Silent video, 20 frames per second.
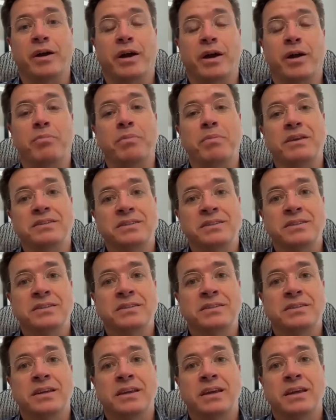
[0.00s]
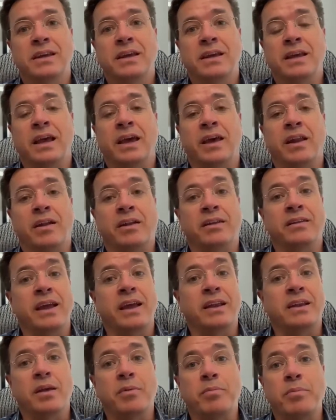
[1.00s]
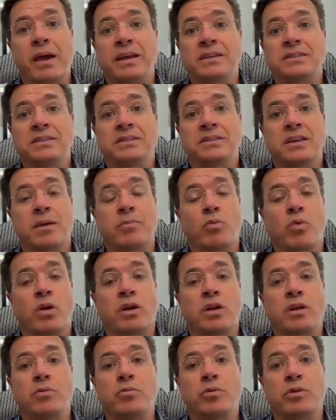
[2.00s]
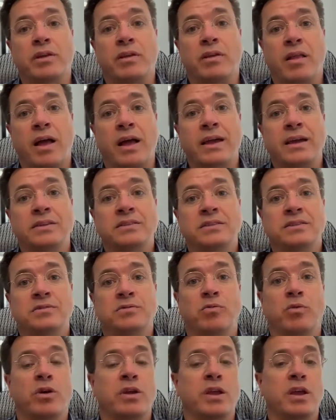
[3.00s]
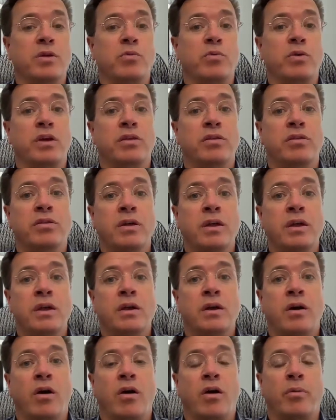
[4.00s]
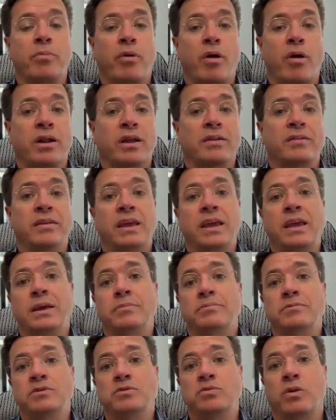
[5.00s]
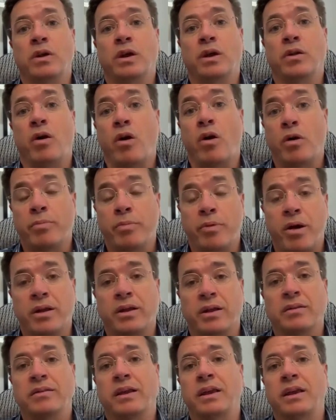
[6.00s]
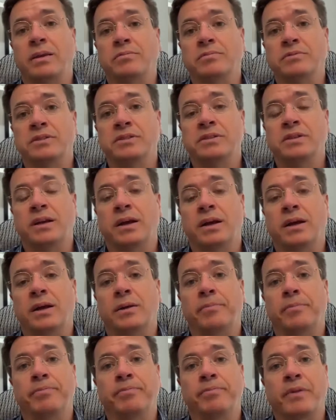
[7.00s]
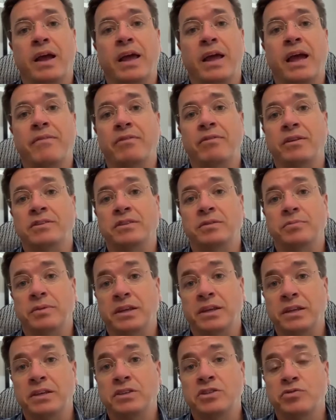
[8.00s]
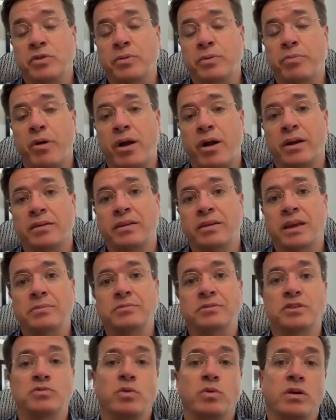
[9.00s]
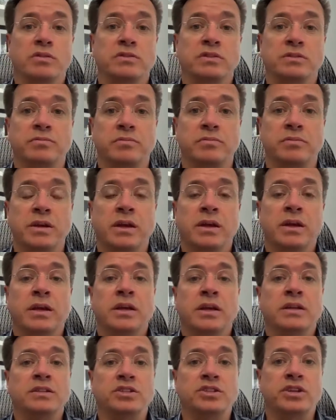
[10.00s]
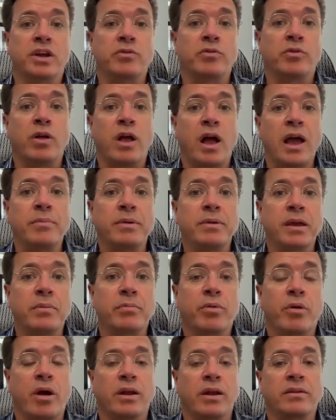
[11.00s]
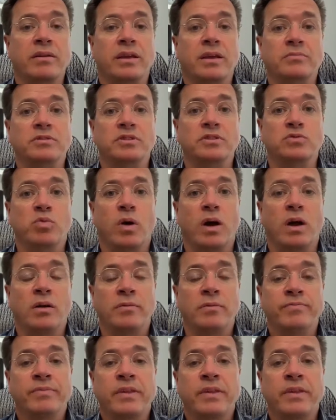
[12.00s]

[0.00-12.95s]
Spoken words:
business. And on a day-to-day basis, I'm working with clients, working with our product teams and our product teams. I have some industry product teams as well as some general IBM product teams as well.